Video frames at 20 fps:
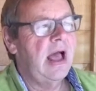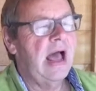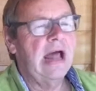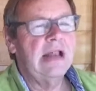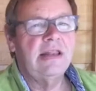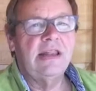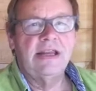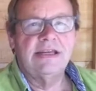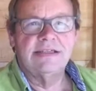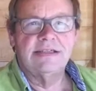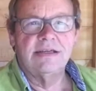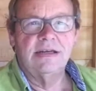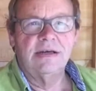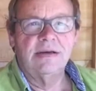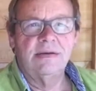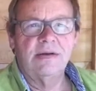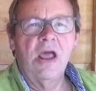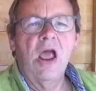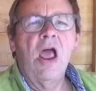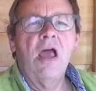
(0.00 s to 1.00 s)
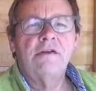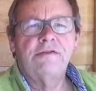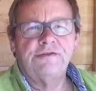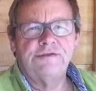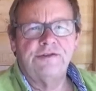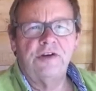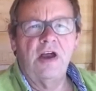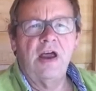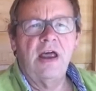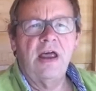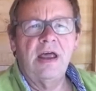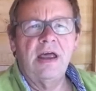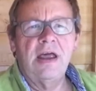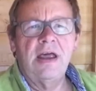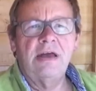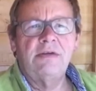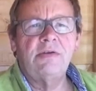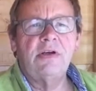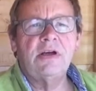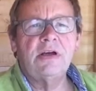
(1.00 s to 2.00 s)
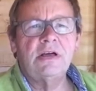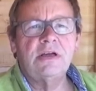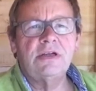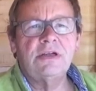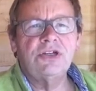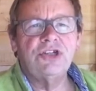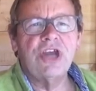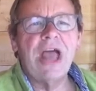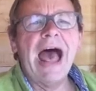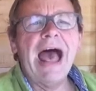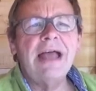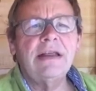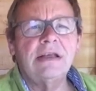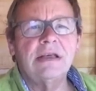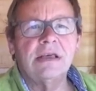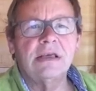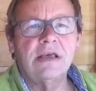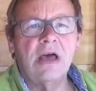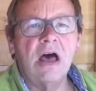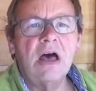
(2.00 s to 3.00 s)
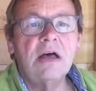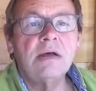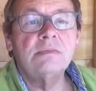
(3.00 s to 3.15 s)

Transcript: and listen. Frère Jacques.